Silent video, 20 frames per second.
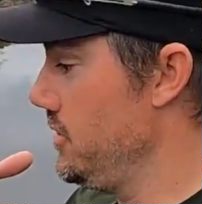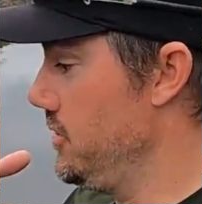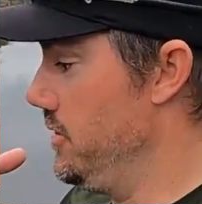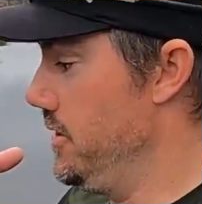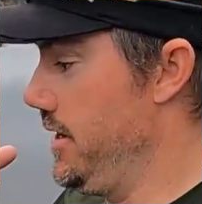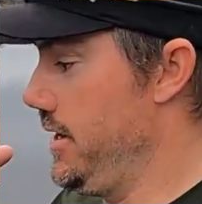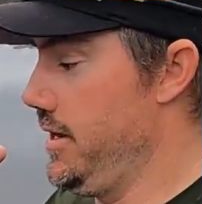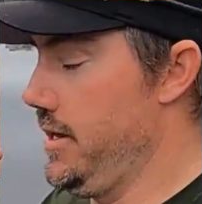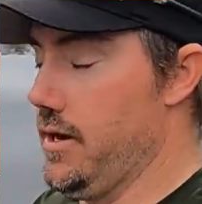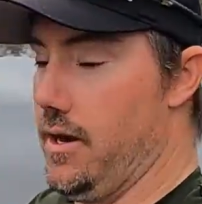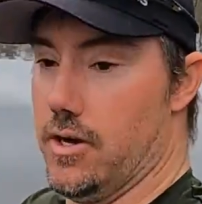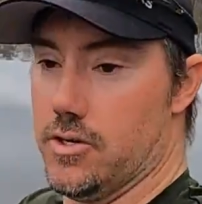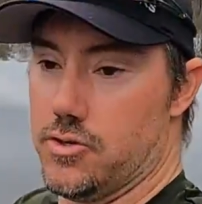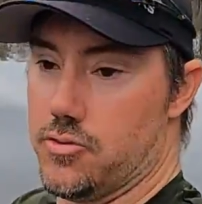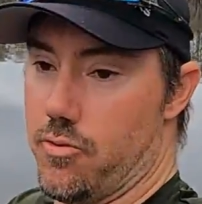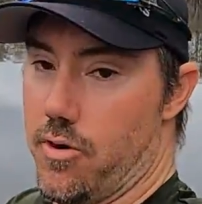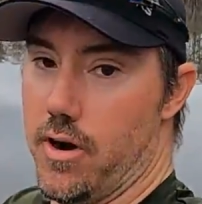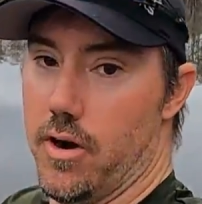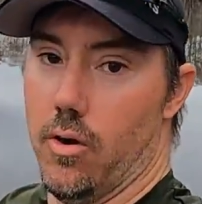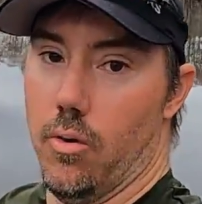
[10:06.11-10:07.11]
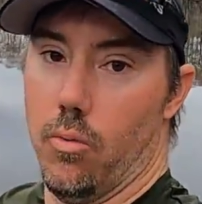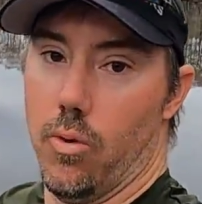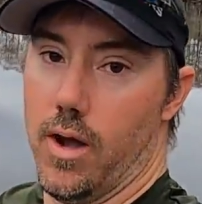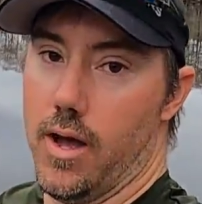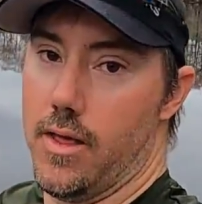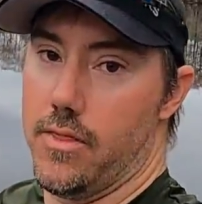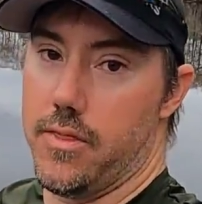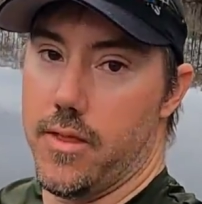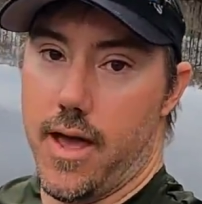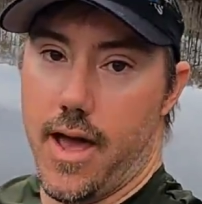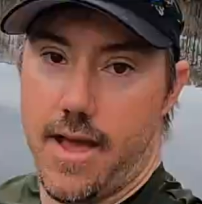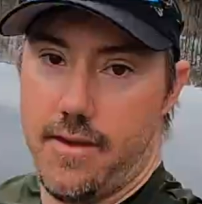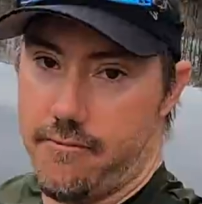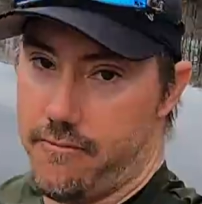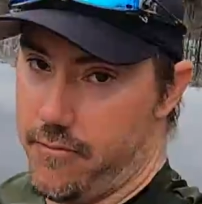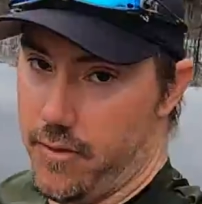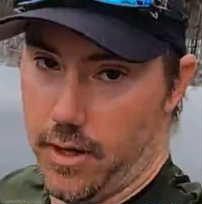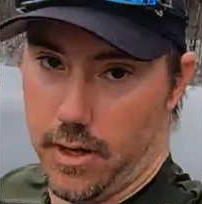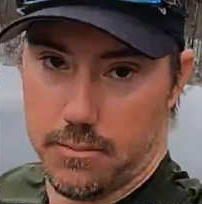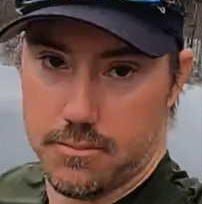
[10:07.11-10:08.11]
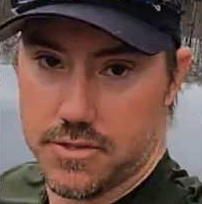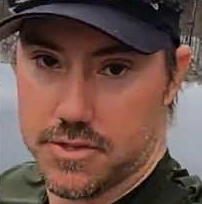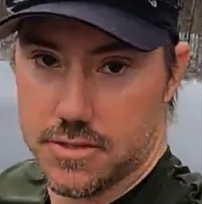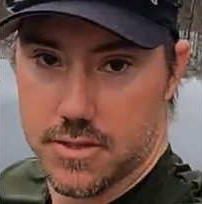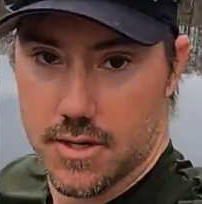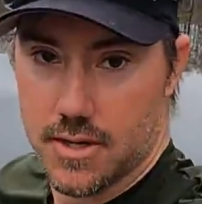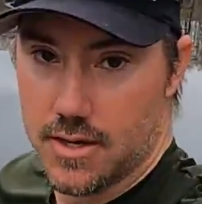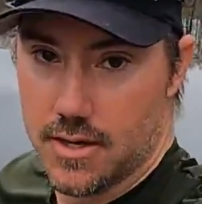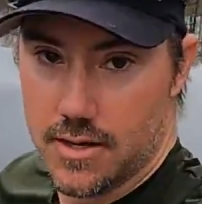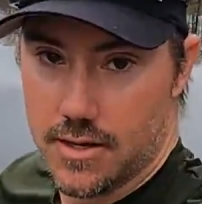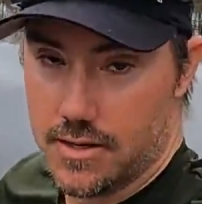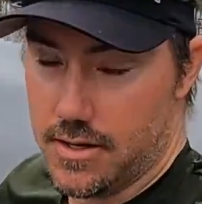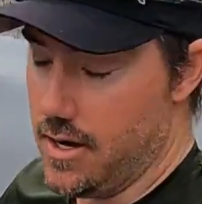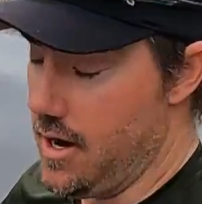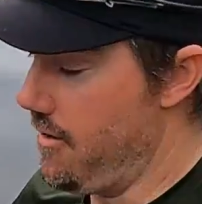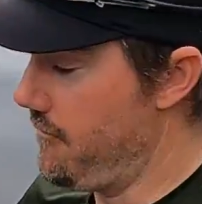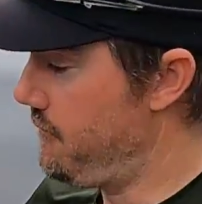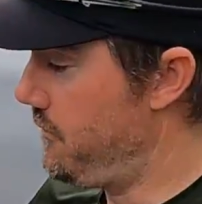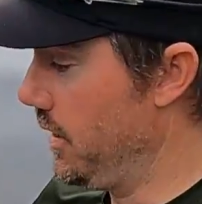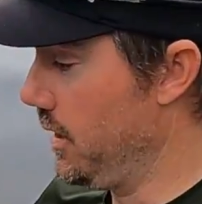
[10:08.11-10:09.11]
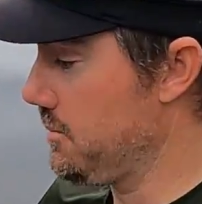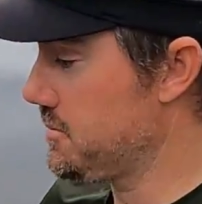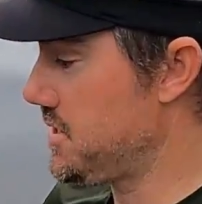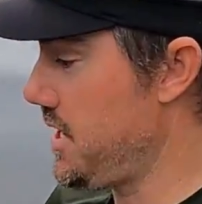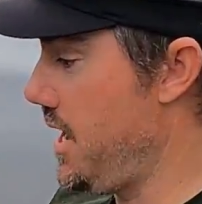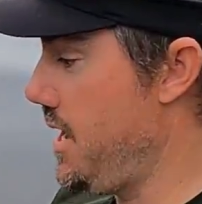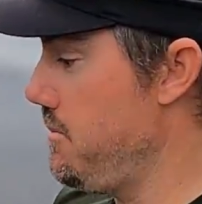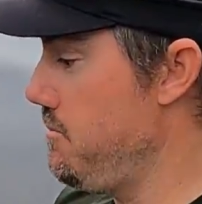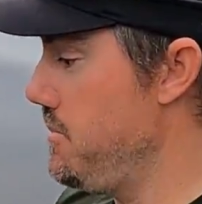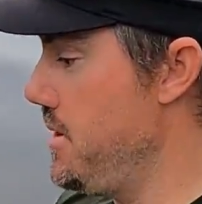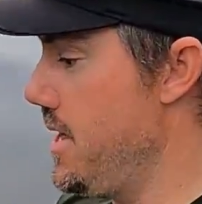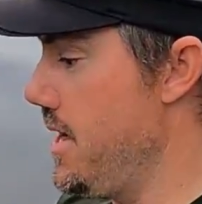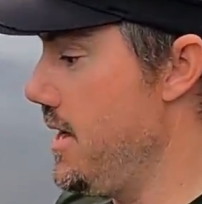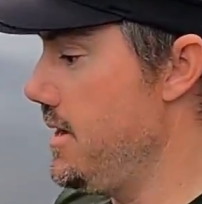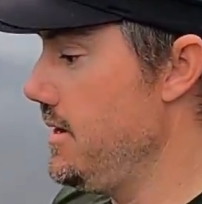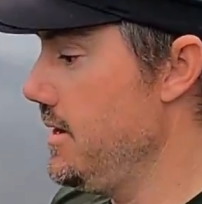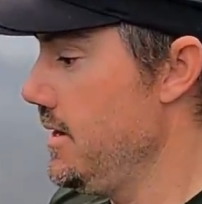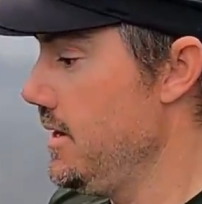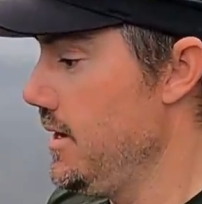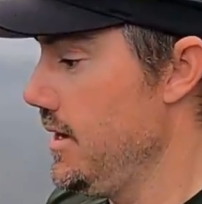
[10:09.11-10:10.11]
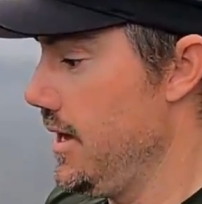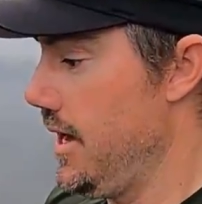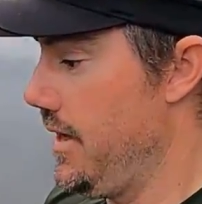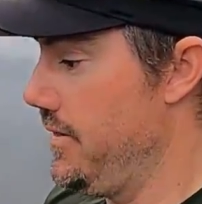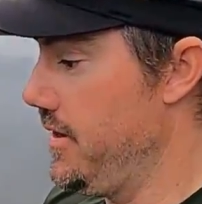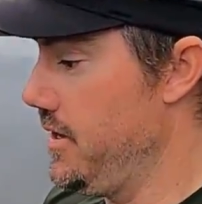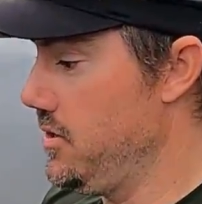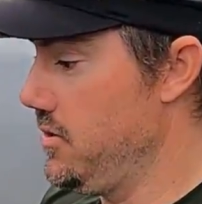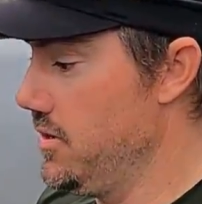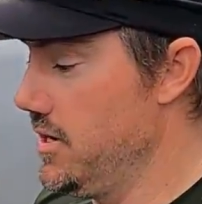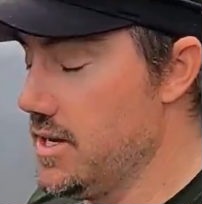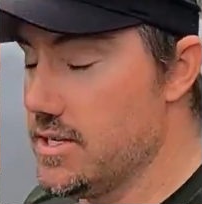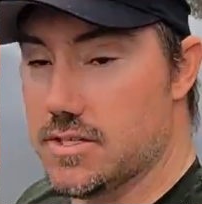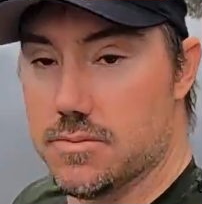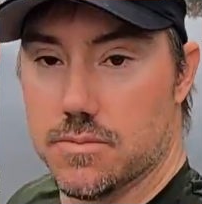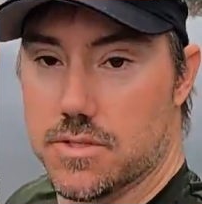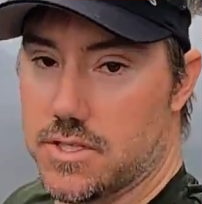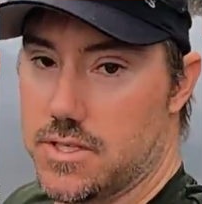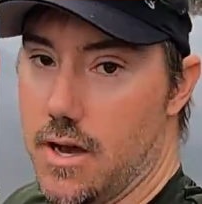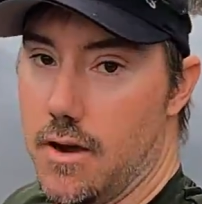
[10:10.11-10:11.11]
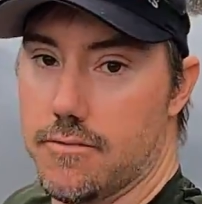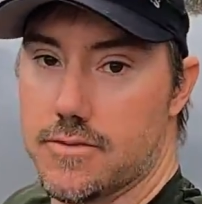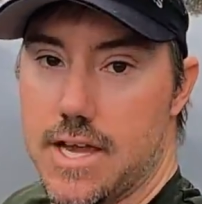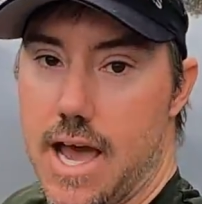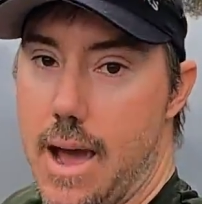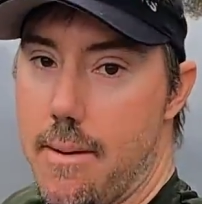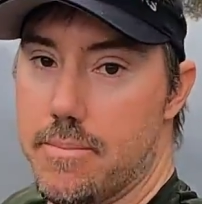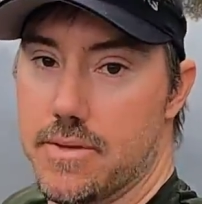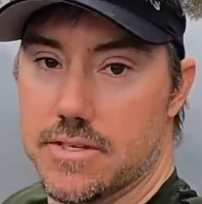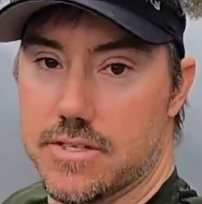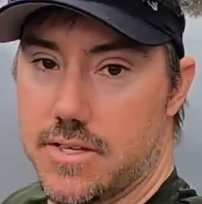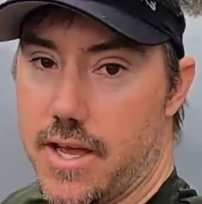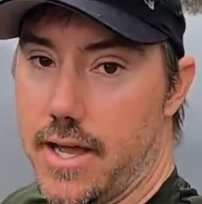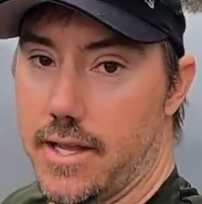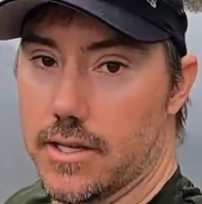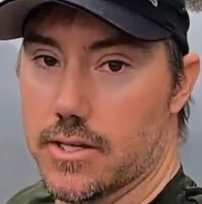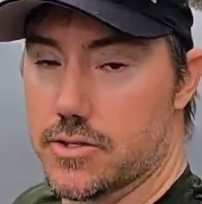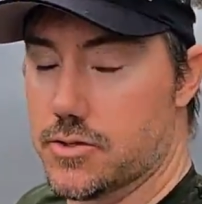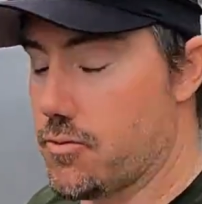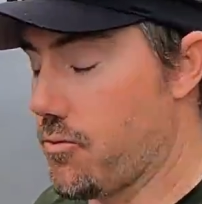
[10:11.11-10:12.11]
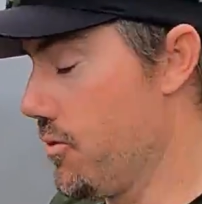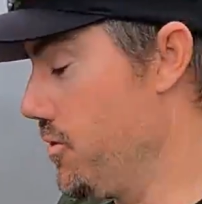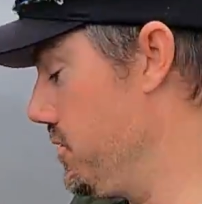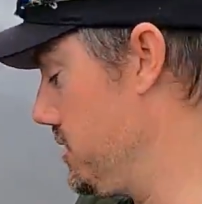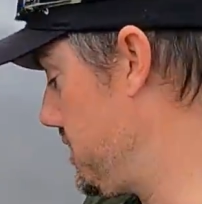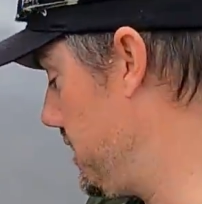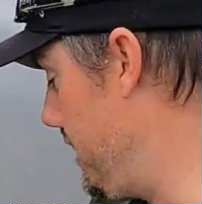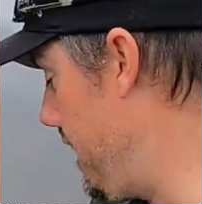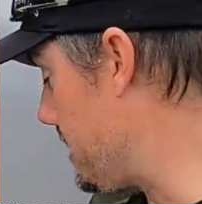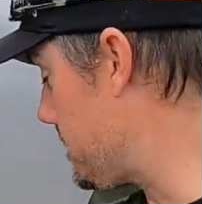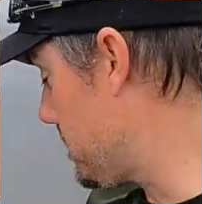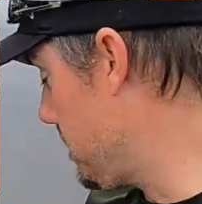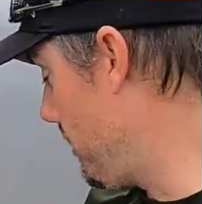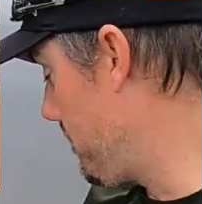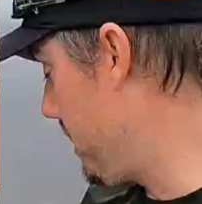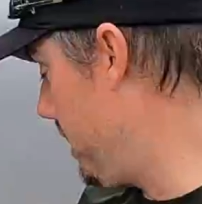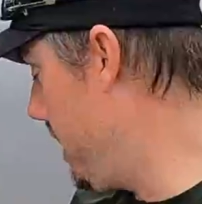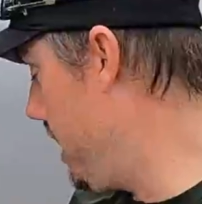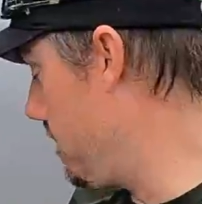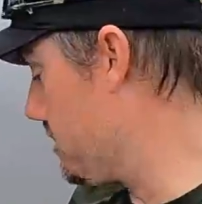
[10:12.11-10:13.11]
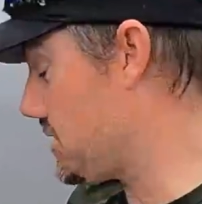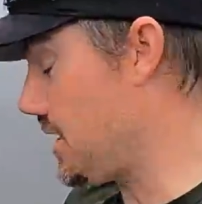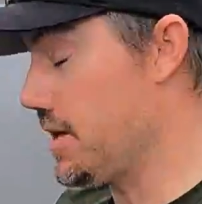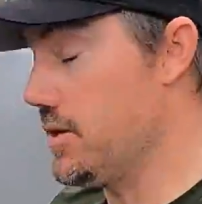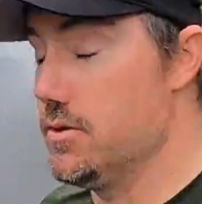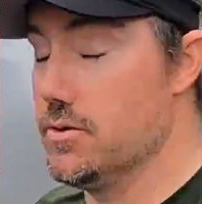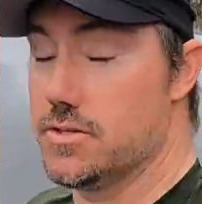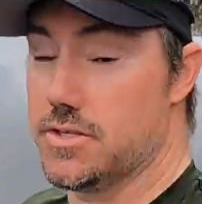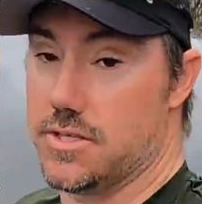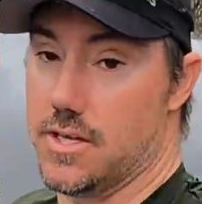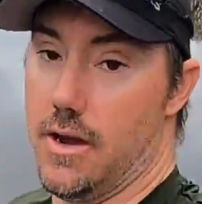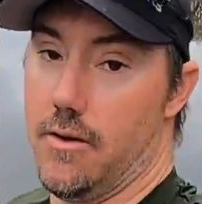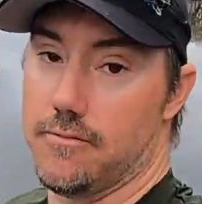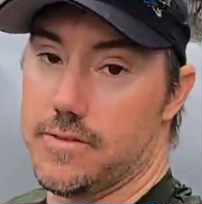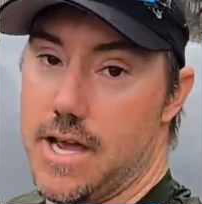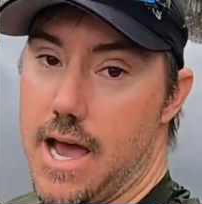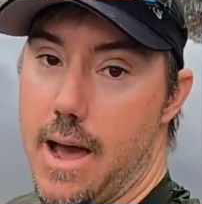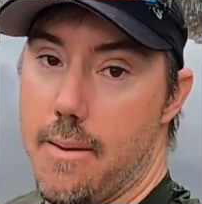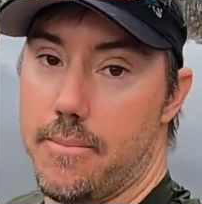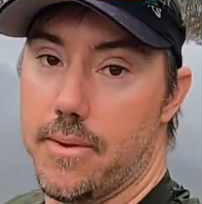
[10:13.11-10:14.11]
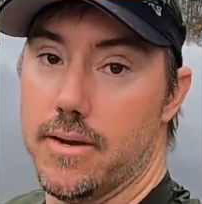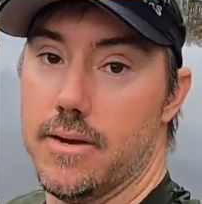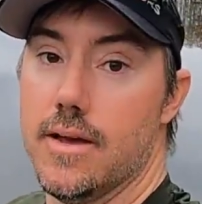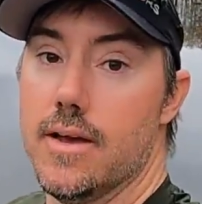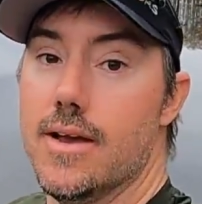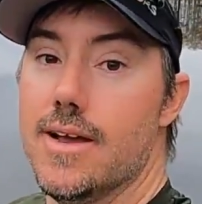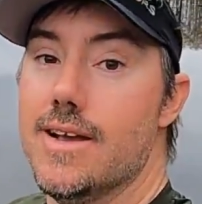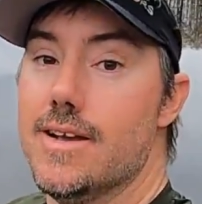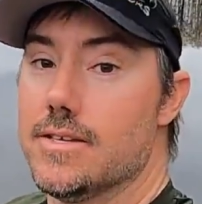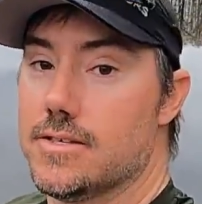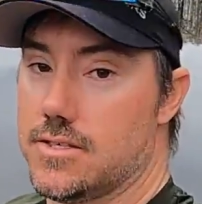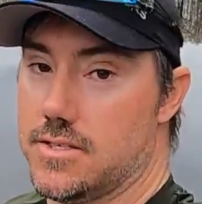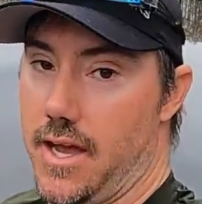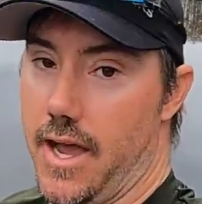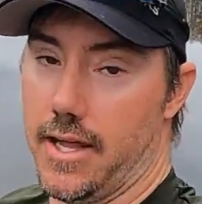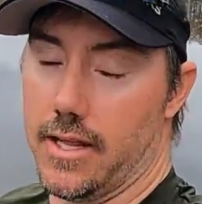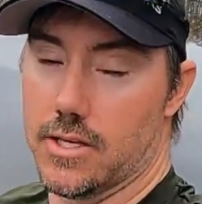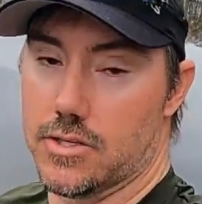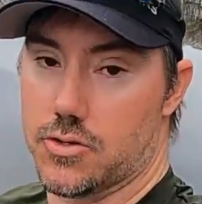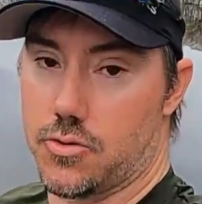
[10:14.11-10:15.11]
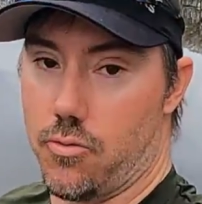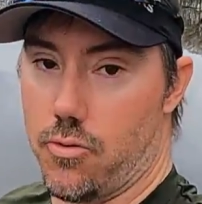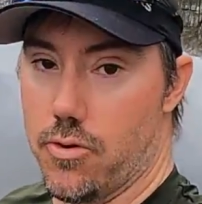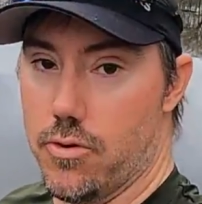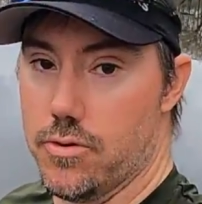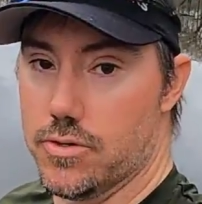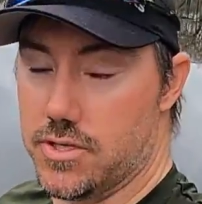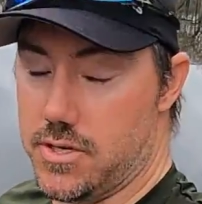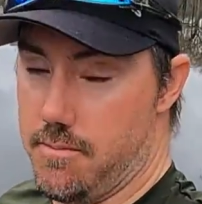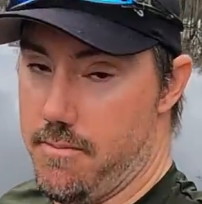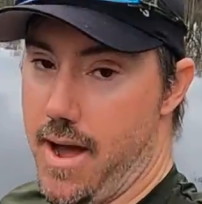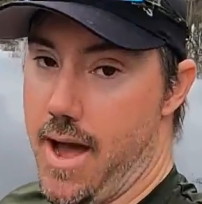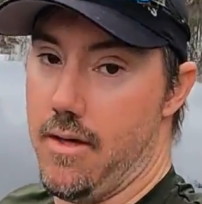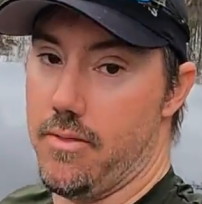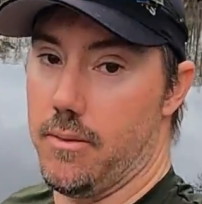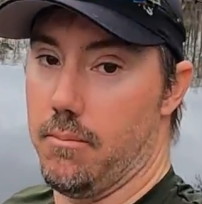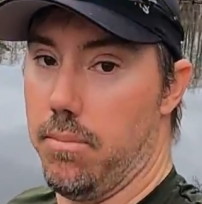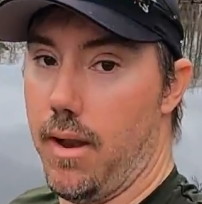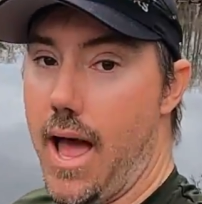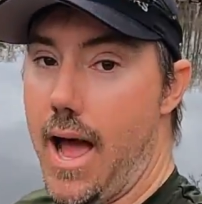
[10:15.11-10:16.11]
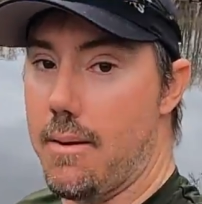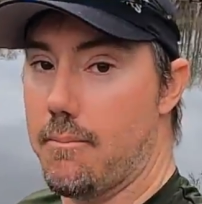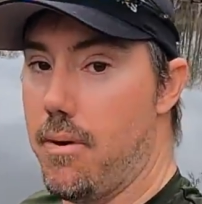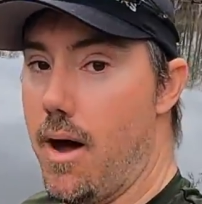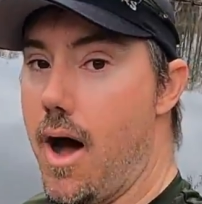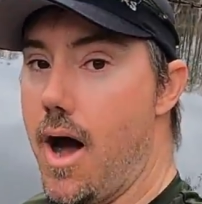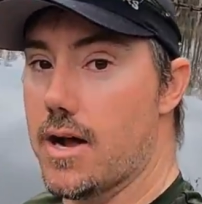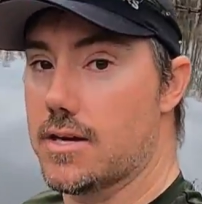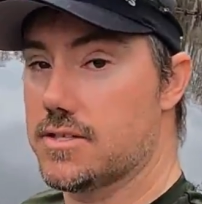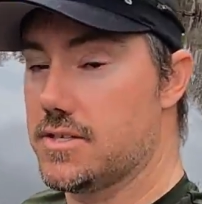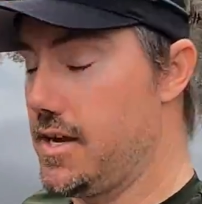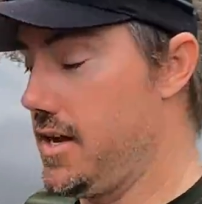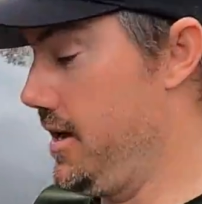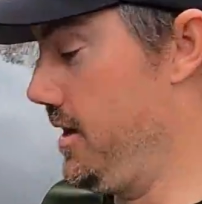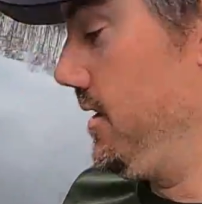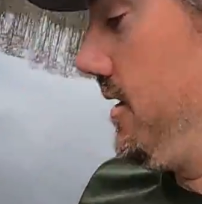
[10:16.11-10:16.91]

You need a drill with a Phillips, you know, Phillips head bit. And then you need some self-tapping stainless screws. And that's something else. I use self-tapping stainless screws to mount the black box